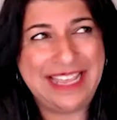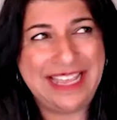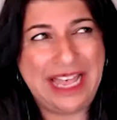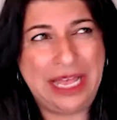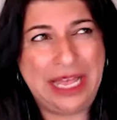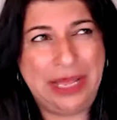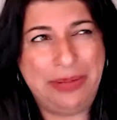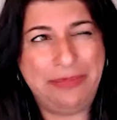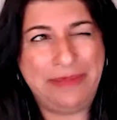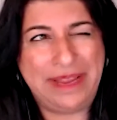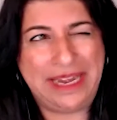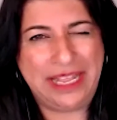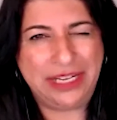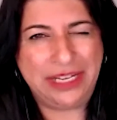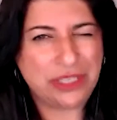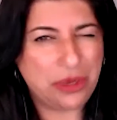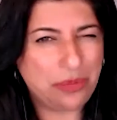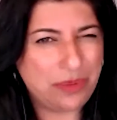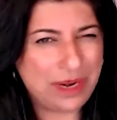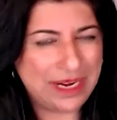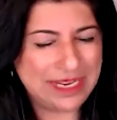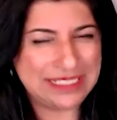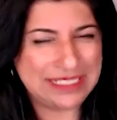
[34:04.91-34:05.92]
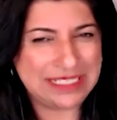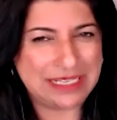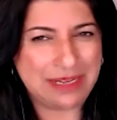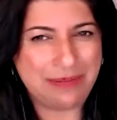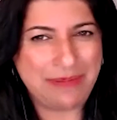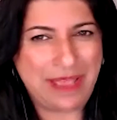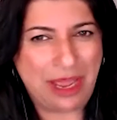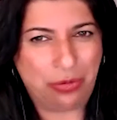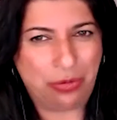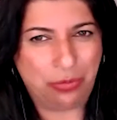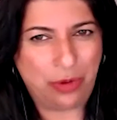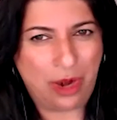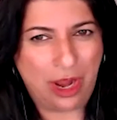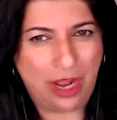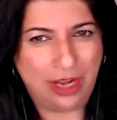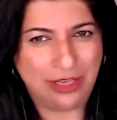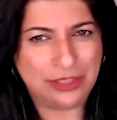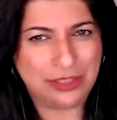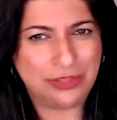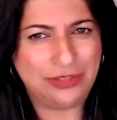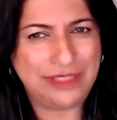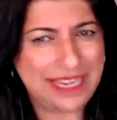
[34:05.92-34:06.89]
Um, and I don't want it to come out
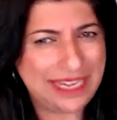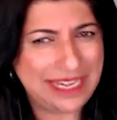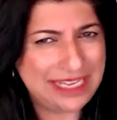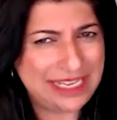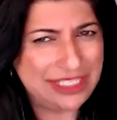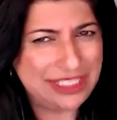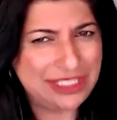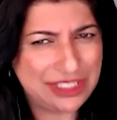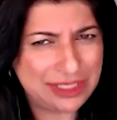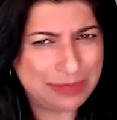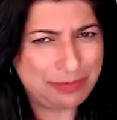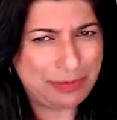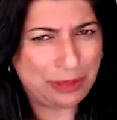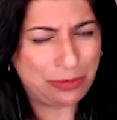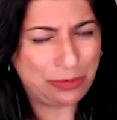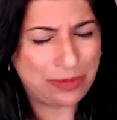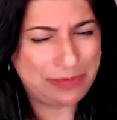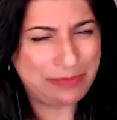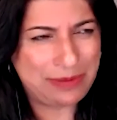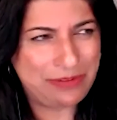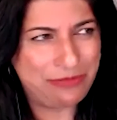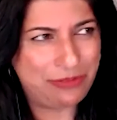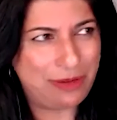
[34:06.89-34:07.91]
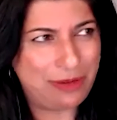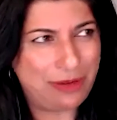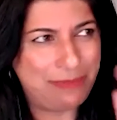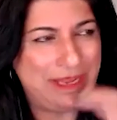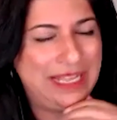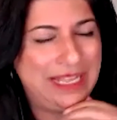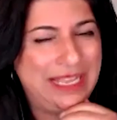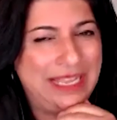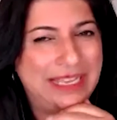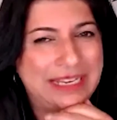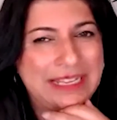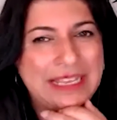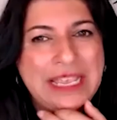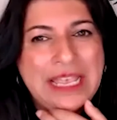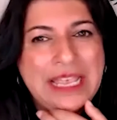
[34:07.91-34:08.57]
wrong. So ladies, just bear with me for a minute.